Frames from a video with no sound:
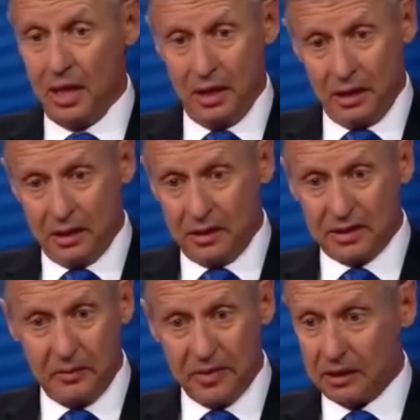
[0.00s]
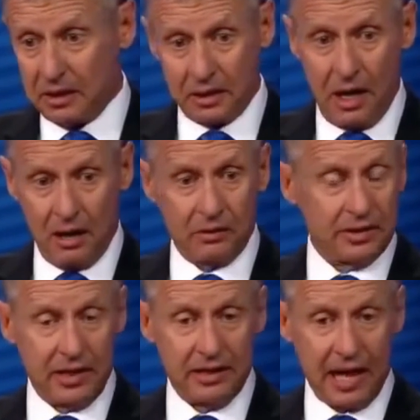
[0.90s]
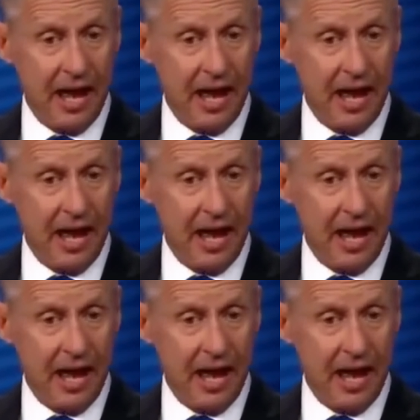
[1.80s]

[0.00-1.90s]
that Congress has